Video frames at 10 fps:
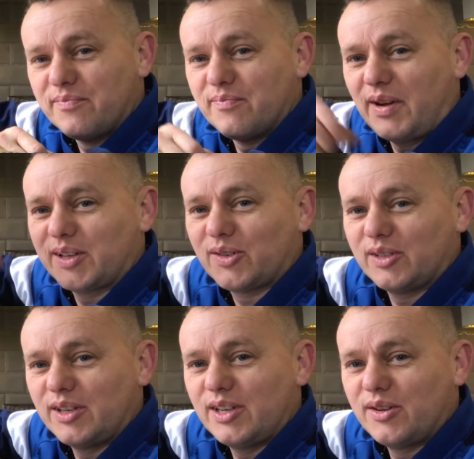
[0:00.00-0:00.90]
make sure
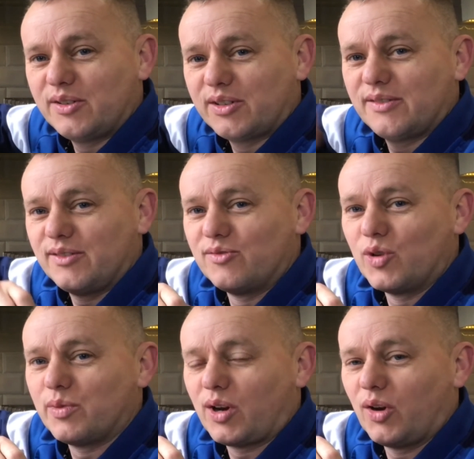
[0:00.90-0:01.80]
you use
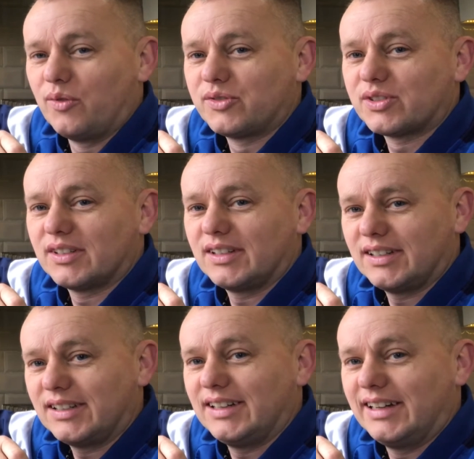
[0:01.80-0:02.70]
rubber gloves
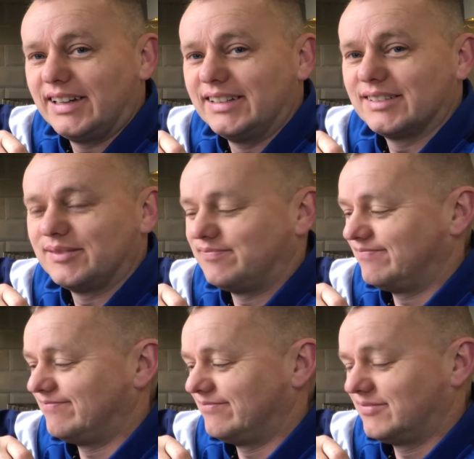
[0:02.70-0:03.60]
and
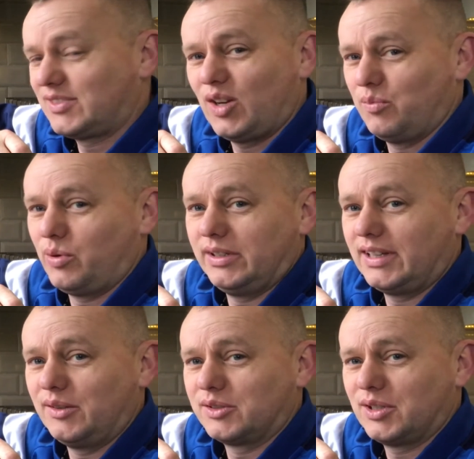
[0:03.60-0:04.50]
don't put your
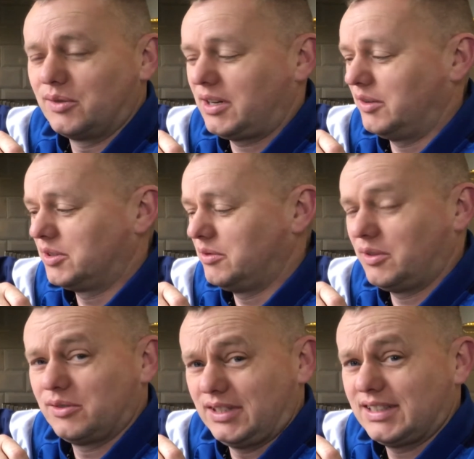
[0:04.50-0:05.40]
nose too close to it
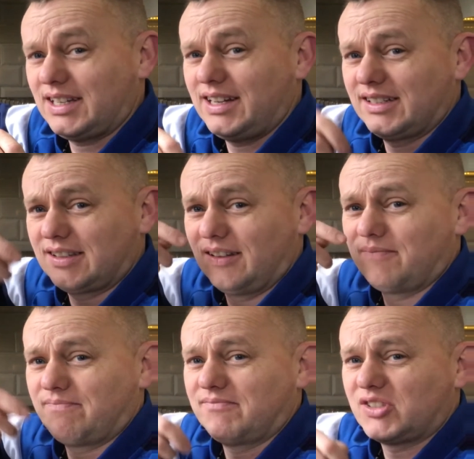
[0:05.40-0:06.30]
because it takes the
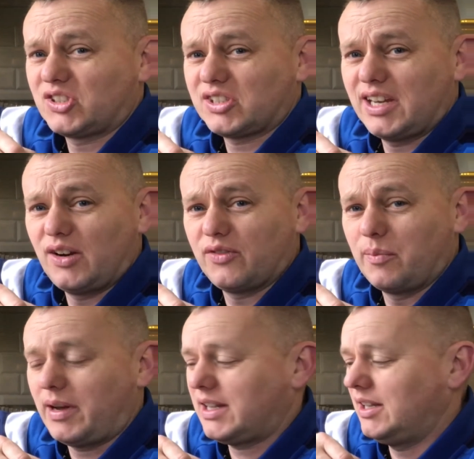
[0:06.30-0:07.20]
skin off the
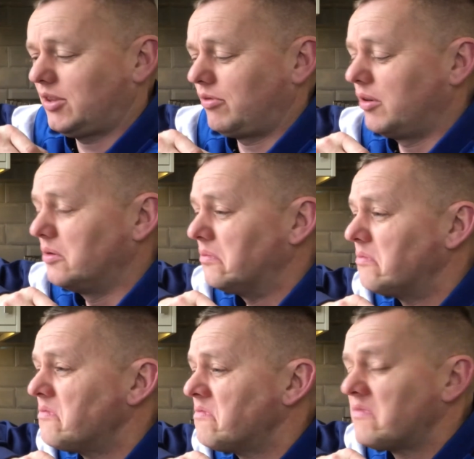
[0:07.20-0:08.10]
back of your throat.
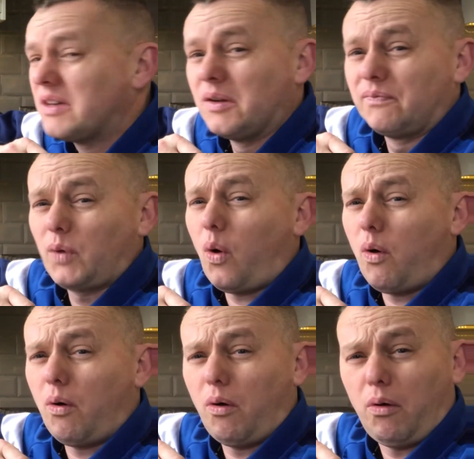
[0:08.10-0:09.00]

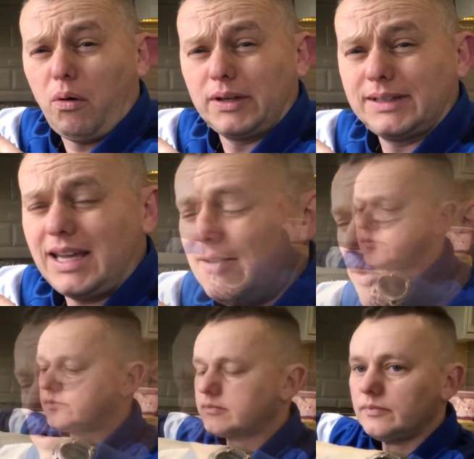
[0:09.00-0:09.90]
Oh, it's
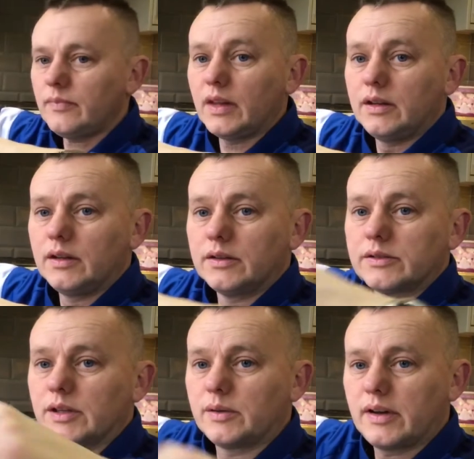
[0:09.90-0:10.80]
evil.
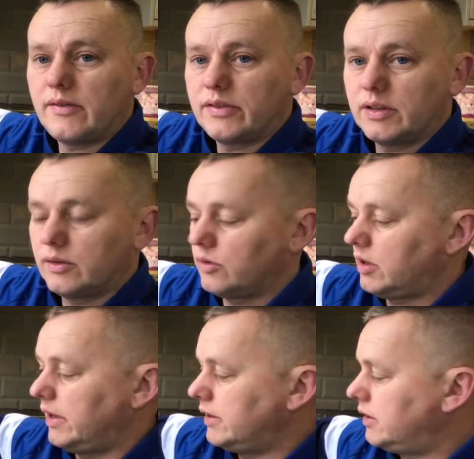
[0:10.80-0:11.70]
So we get everything a good
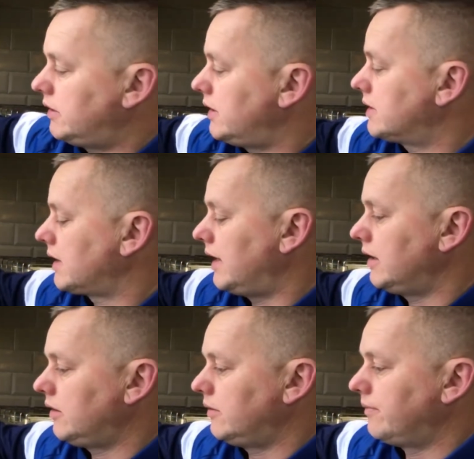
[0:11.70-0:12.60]
clean in the
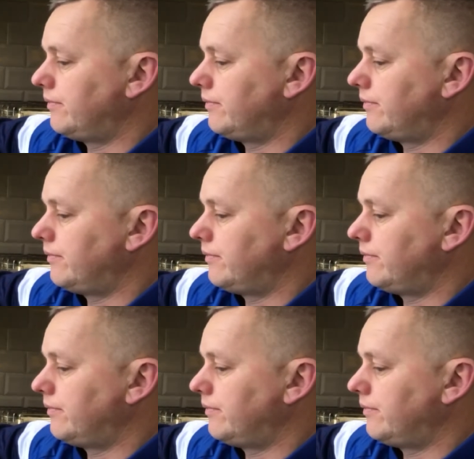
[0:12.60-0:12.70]
descaler.